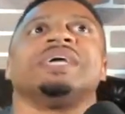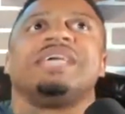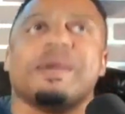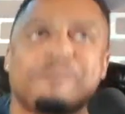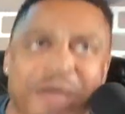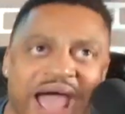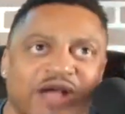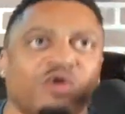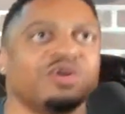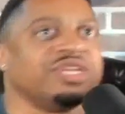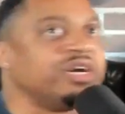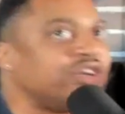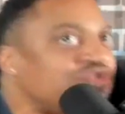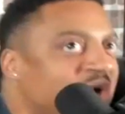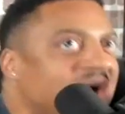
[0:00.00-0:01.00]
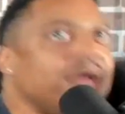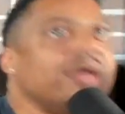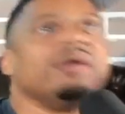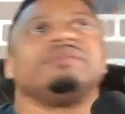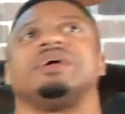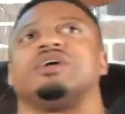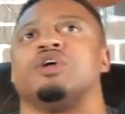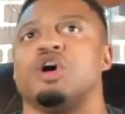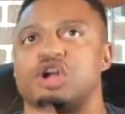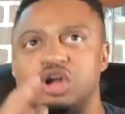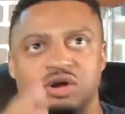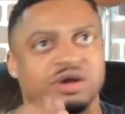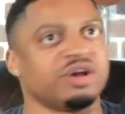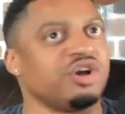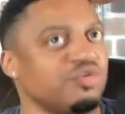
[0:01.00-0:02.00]
Get back on your
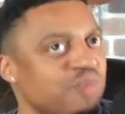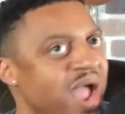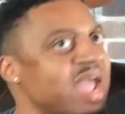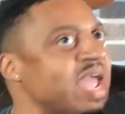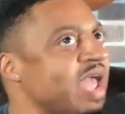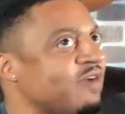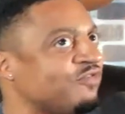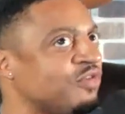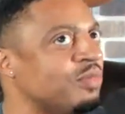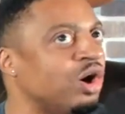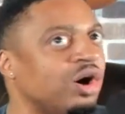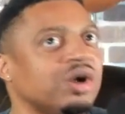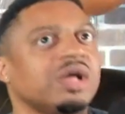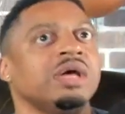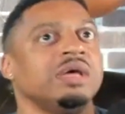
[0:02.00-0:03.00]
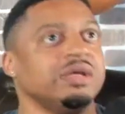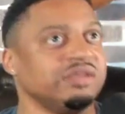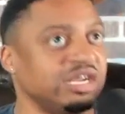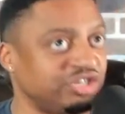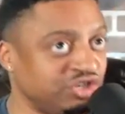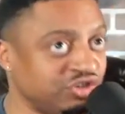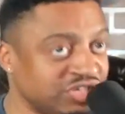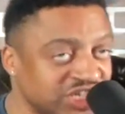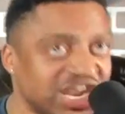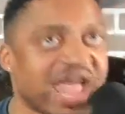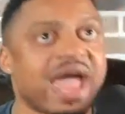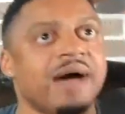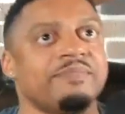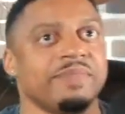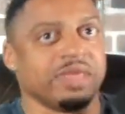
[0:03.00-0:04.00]
Hooker. Good right hand from Hook. Now shoot the
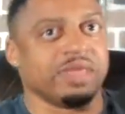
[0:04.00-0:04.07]
jab.